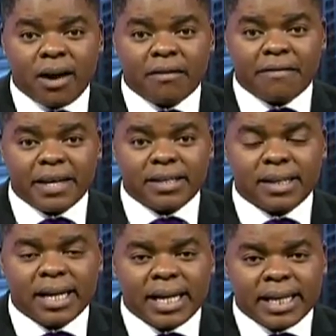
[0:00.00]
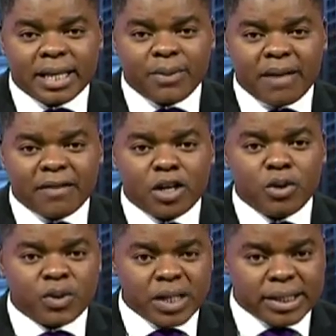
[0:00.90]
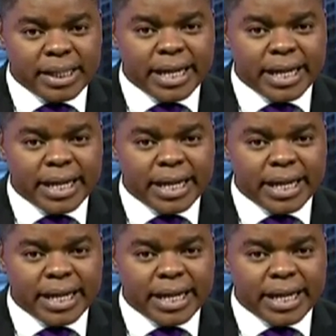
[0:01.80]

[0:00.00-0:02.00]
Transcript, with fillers: There are fears that whoever loses